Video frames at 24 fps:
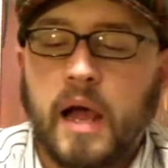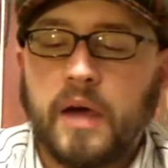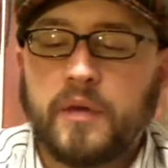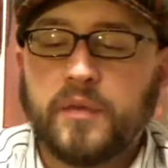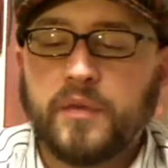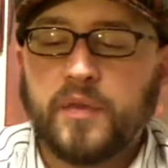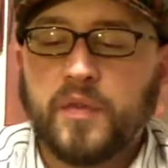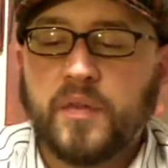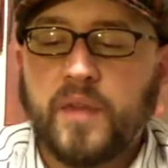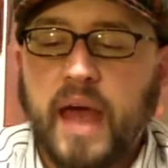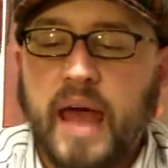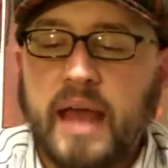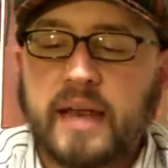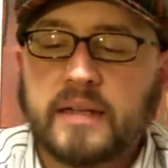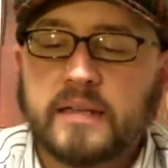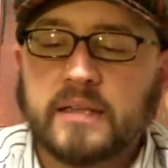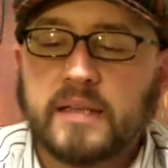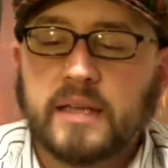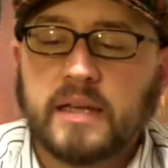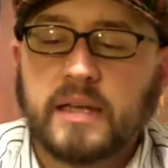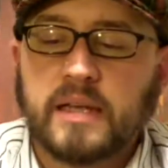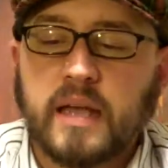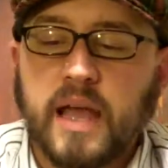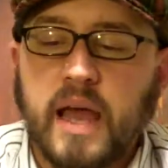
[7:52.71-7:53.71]
Other than that,
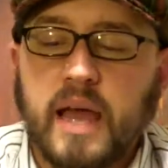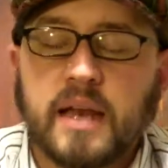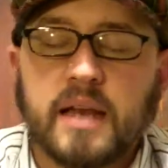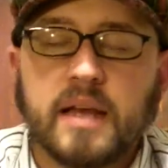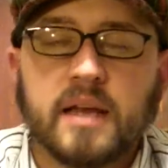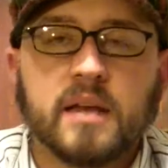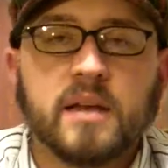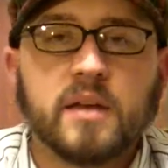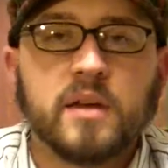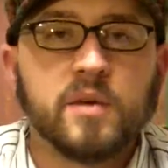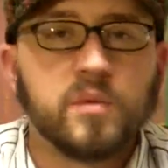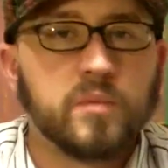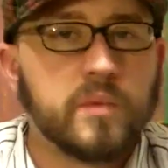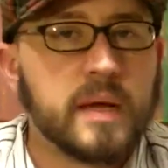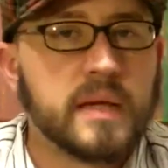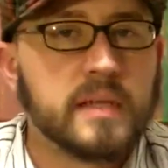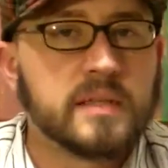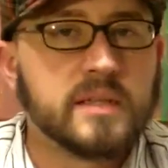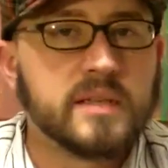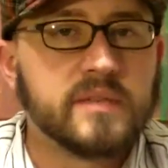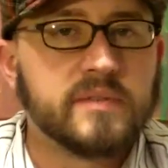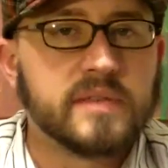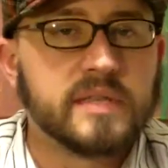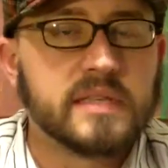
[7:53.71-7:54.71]
it kind of
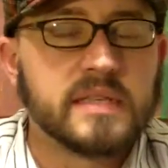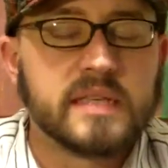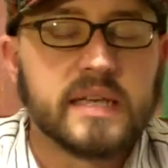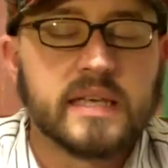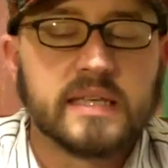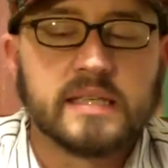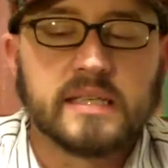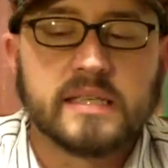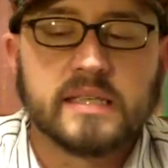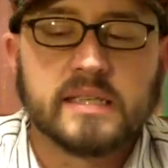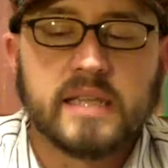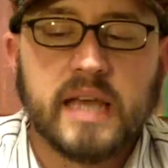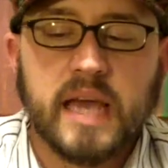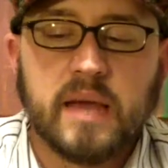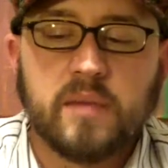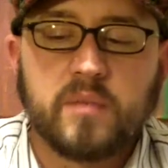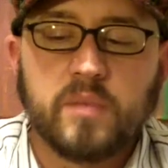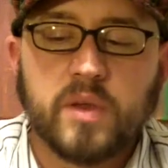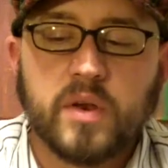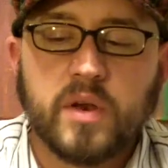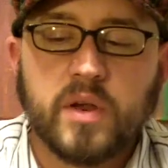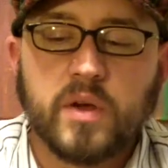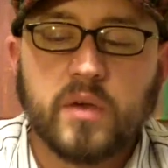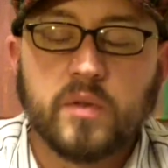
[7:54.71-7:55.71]
relatively stays the same.
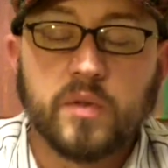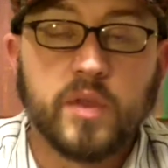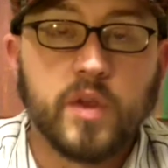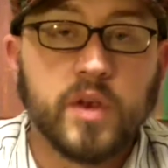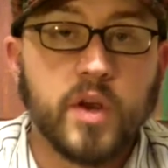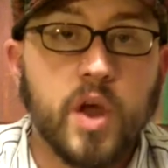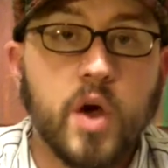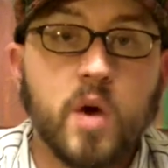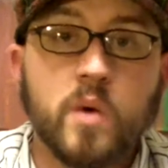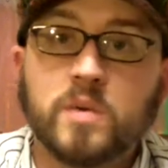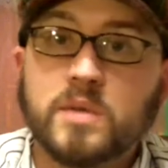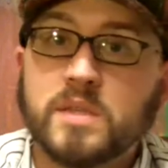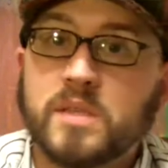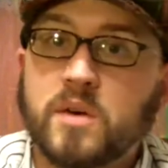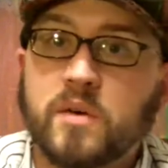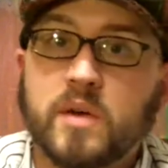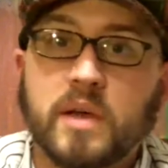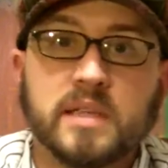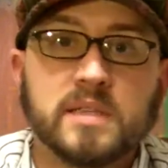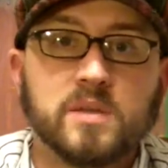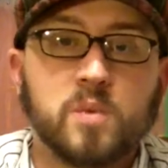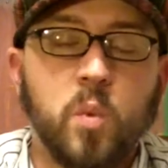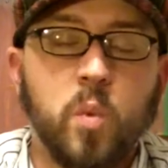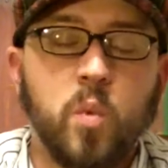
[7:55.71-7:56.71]
The nose, though,
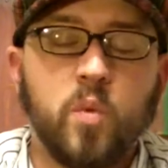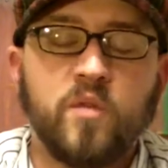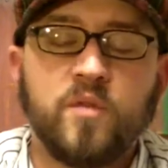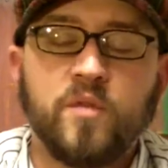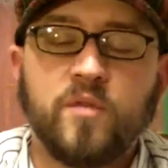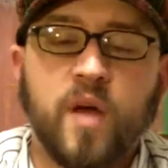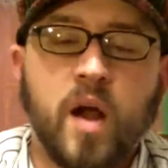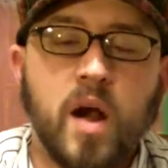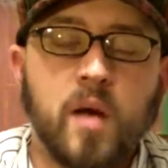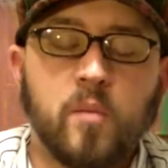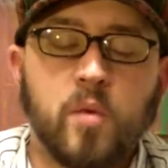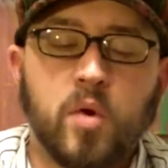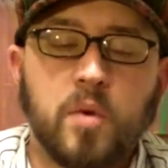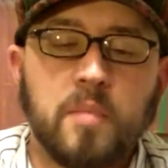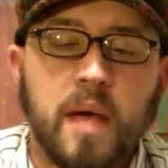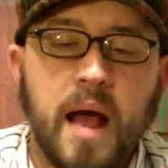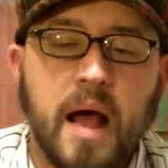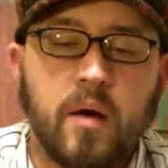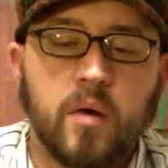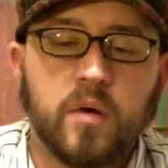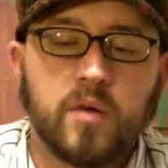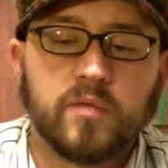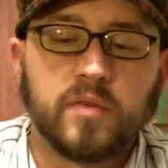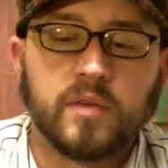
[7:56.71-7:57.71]
gets far more
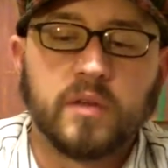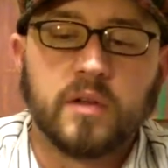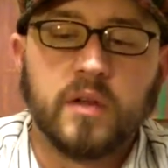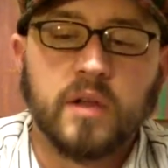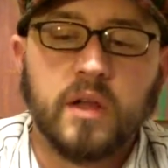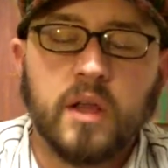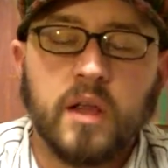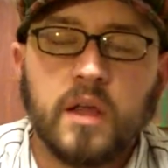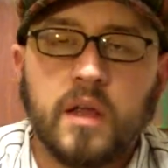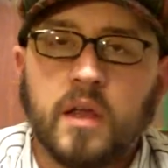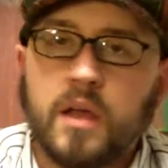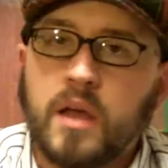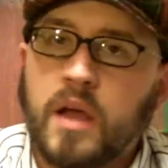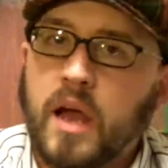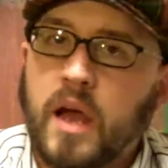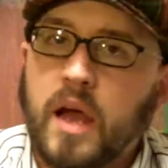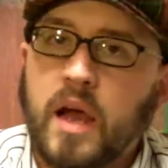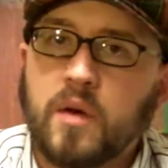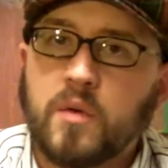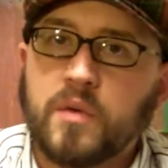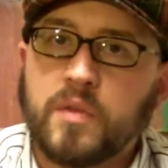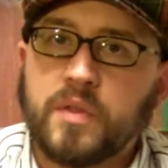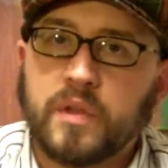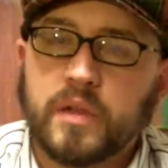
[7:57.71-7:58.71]
powerful
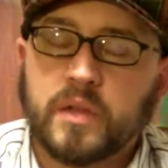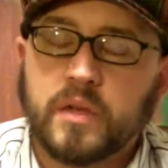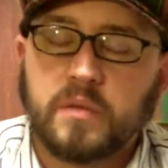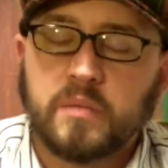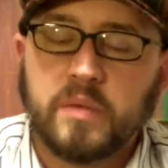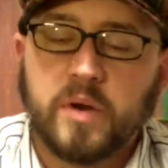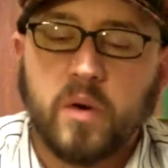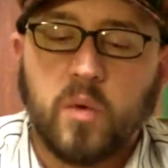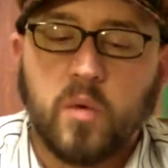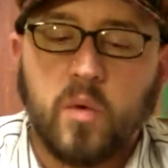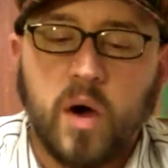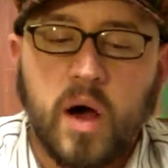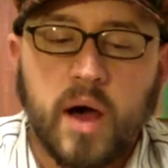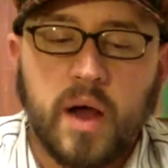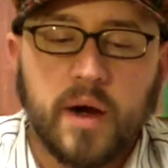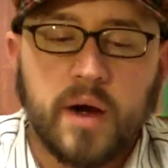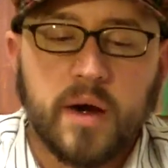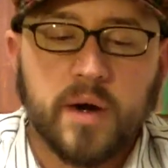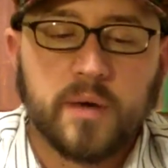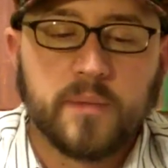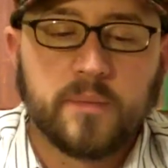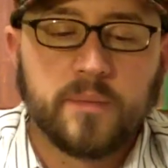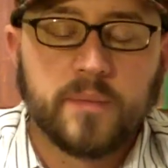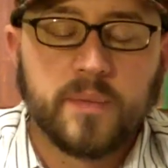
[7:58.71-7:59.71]
with a little bit of
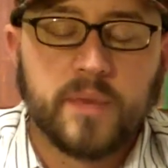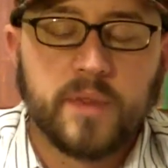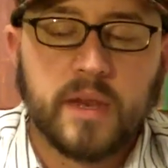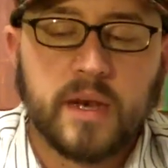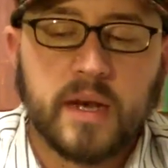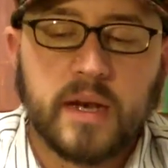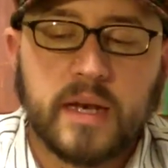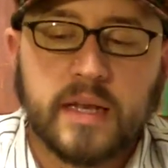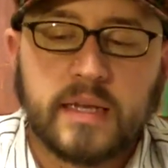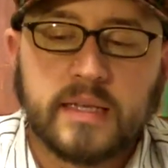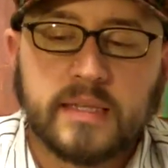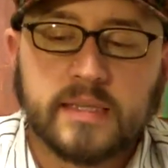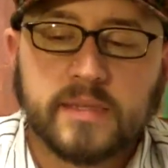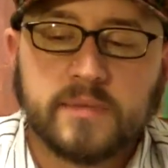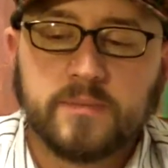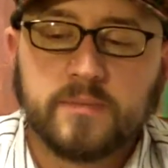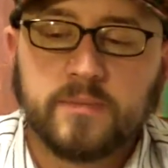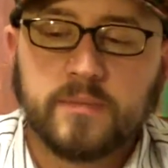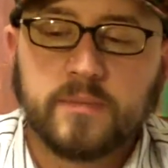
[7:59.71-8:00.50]
water than it is